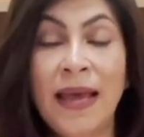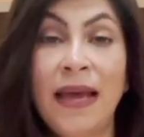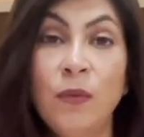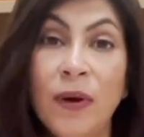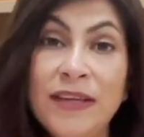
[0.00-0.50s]

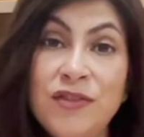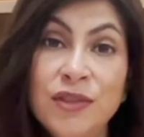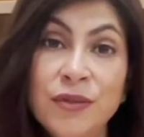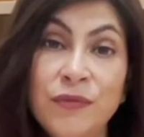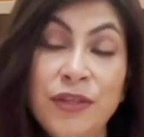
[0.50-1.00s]
And when
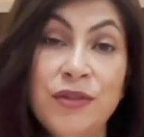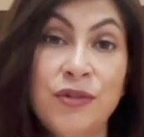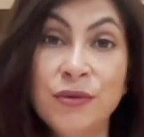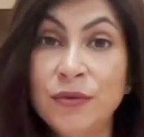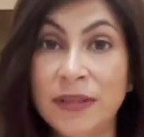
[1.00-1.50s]
children
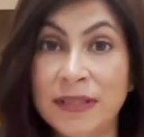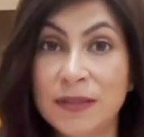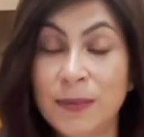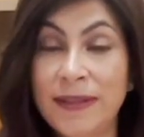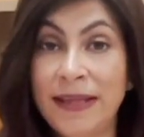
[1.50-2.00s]
do
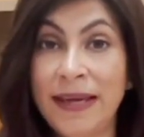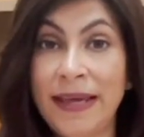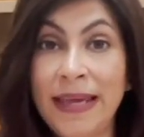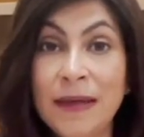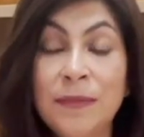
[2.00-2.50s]
this, when they're
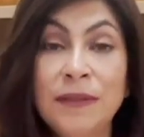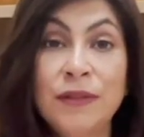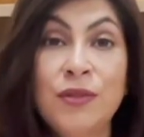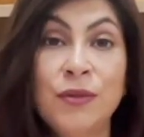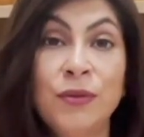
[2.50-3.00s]

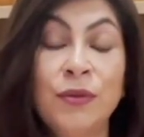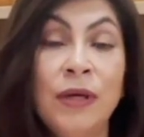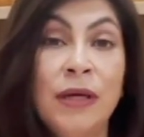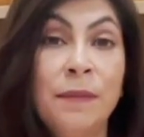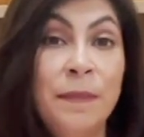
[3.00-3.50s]
able to
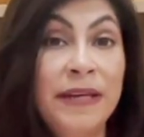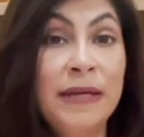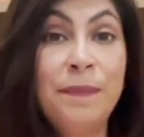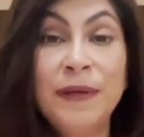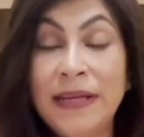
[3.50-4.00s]

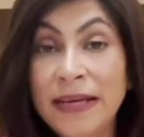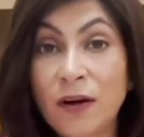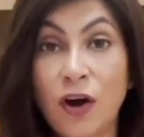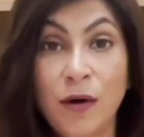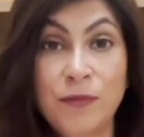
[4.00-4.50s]
manipulate
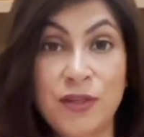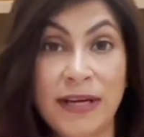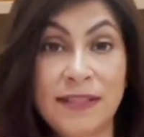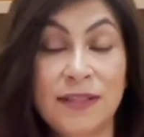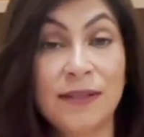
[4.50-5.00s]

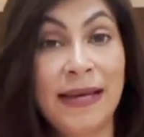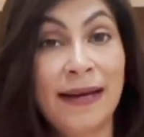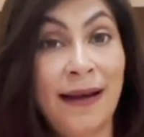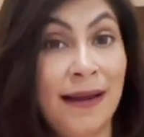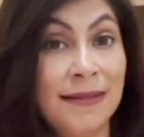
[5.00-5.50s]
objects to get
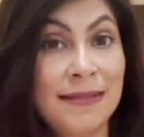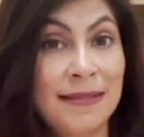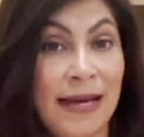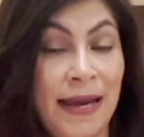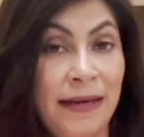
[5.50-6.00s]
an
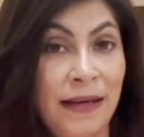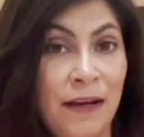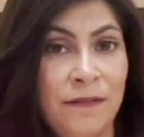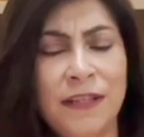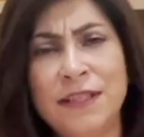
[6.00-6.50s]
understanding
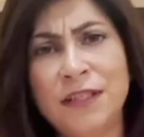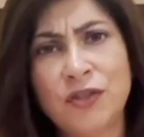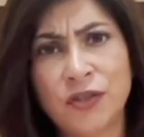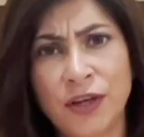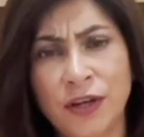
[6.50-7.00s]
of
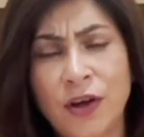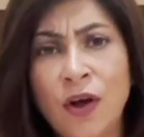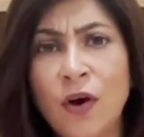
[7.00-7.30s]
addition